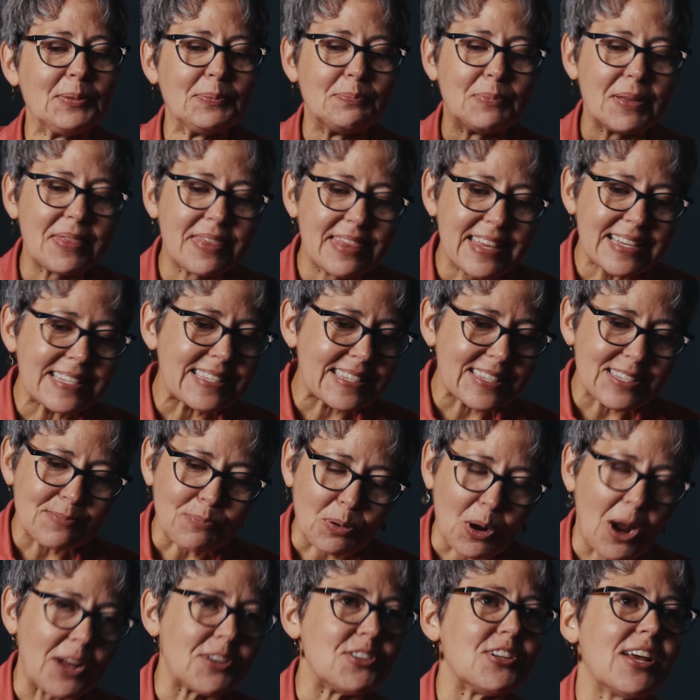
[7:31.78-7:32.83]
But this
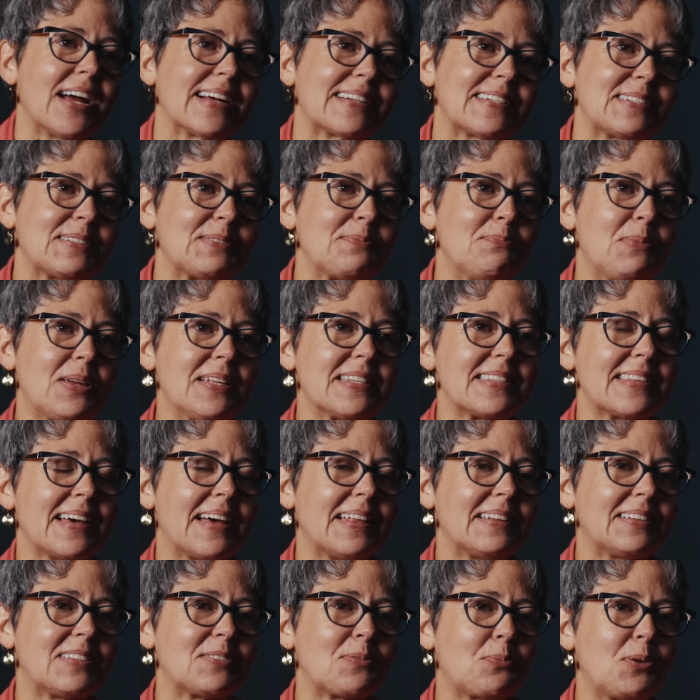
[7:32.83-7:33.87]
project means
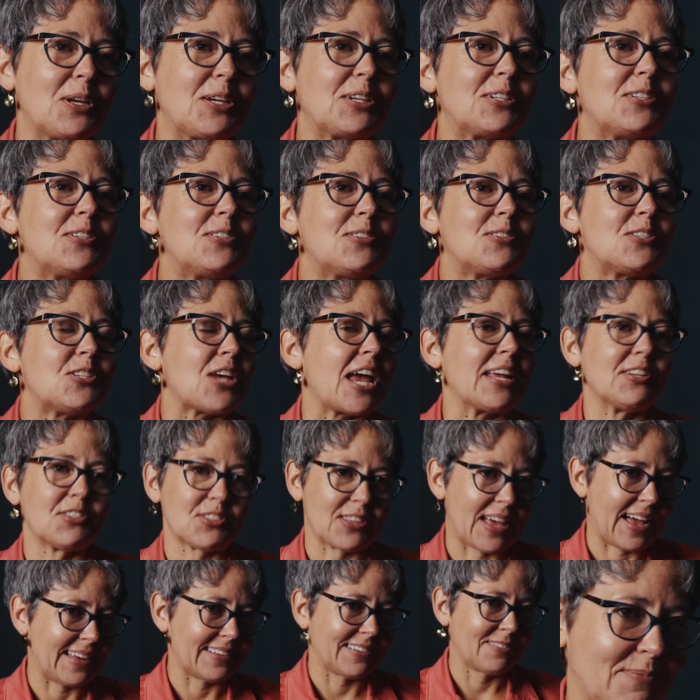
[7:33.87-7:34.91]
that we could change
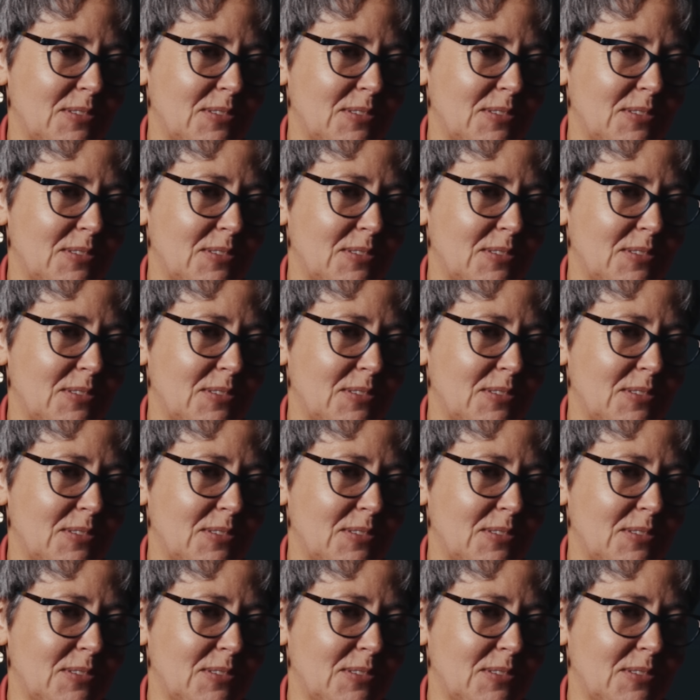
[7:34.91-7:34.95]
that.